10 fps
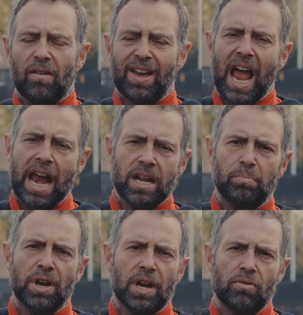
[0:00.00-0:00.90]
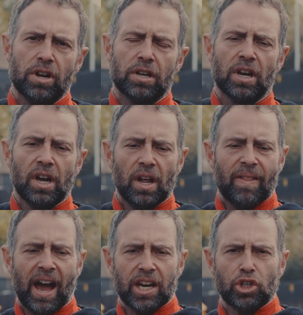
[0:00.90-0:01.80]
of any period,
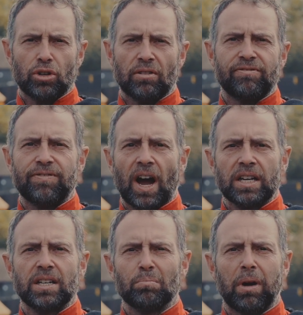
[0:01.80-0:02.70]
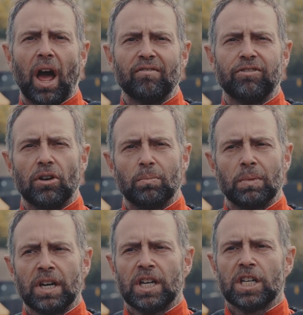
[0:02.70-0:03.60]
that is your fighting platform.
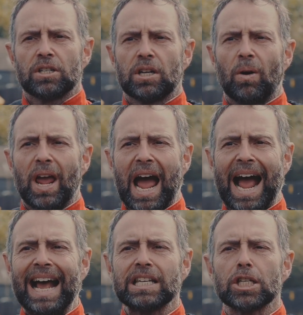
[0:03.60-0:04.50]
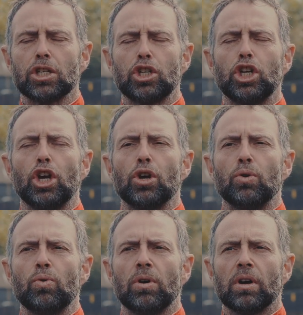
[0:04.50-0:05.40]
So it has
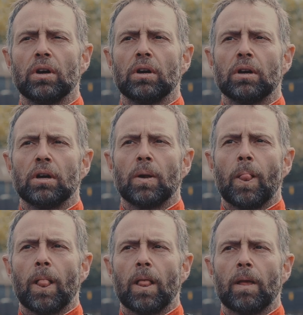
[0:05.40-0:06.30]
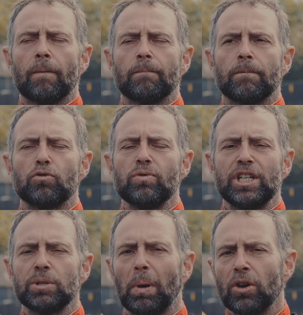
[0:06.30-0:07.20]
to
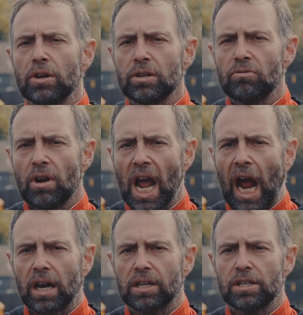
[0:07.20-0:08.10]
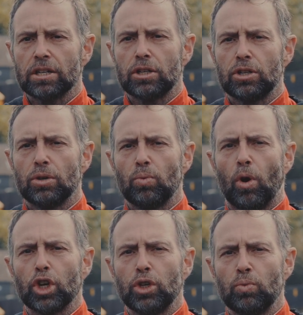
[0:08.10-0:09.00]
respond and react to
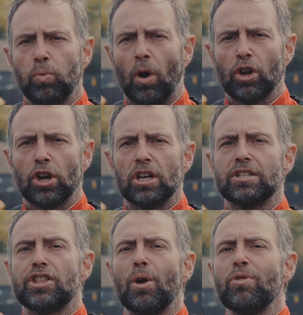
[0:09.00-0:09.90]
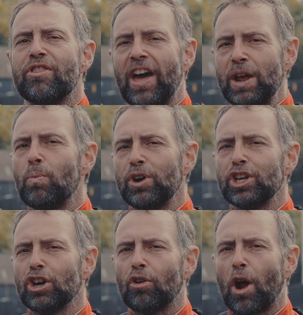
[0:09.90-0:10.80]
what you want as though they were
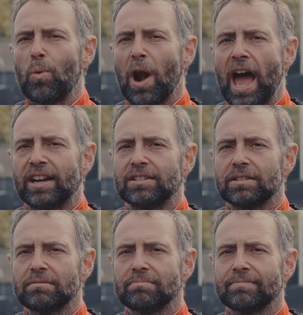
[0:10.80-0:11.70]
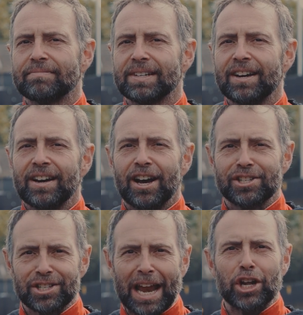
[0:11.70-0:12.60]
your own legs. A
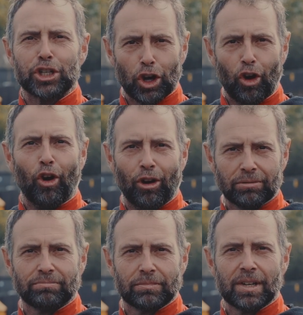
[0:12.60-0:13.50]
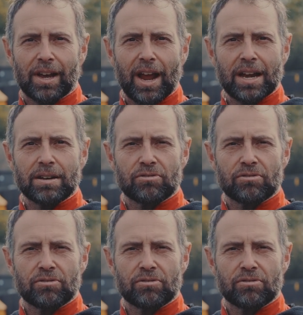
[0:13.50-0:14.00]
centaur in